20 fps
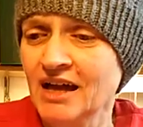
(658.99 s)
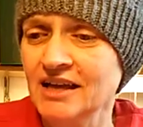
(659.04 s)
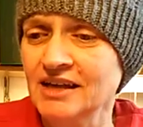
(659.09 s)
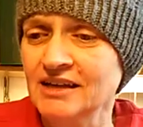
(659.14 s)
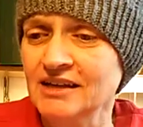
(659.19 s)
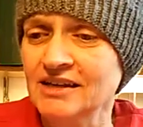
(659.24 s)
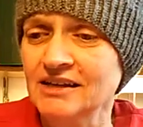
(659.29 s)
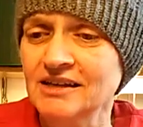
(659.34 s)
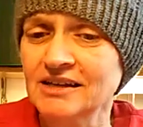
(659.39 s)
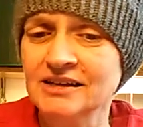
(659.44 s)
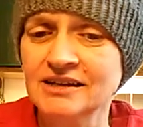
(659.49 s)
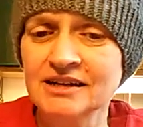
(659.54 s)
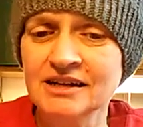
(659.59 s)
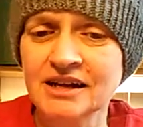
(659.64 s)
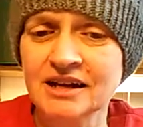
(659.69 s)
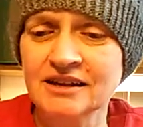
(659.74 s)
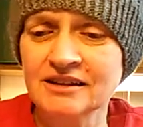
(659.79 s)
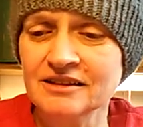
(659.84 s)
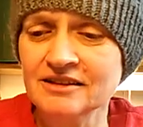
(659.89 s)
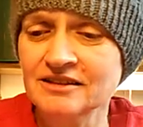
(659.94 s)
And
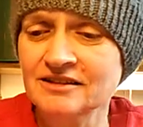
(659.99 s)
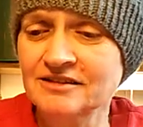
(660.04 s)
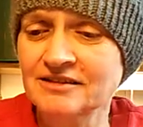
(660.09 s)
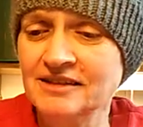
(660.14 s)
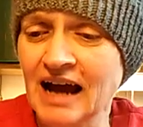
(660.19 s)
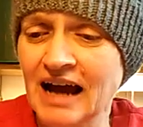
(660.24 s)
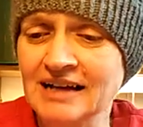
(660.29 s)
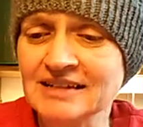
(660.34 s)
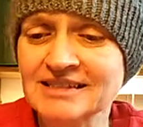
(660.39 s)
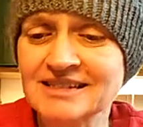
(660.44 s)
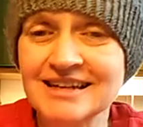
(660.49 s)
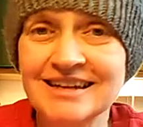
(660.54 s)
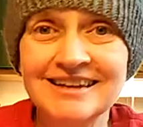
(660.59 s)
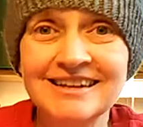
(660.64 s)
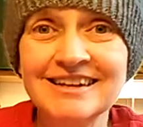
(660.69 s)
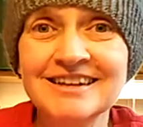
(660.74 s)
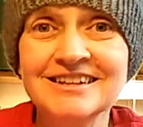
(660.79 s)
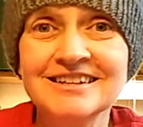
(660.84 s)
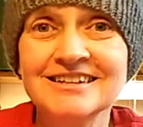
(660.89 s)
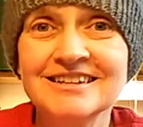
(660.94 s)
that's
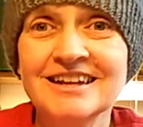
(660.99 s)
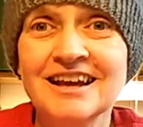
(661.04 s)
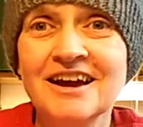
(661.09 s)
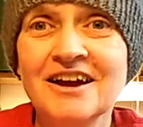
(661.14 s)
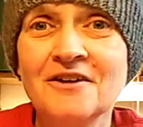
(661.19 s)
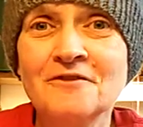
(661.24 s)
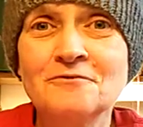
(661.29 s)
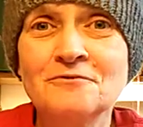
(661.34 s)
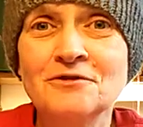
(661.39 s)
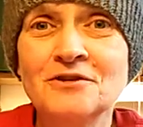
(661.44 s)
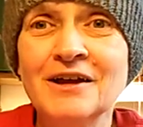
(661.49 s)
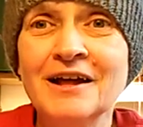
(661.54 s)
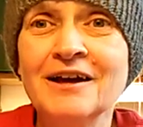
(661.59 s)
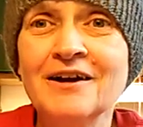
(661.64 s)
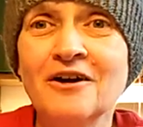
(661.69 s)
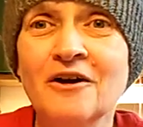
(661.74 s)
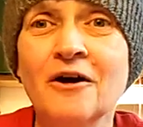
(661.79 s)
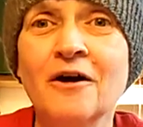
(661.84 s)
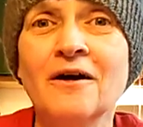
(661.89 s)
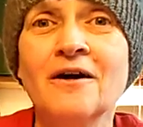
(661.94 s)
it for
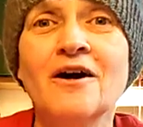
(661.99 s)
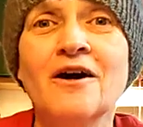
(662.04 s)
now.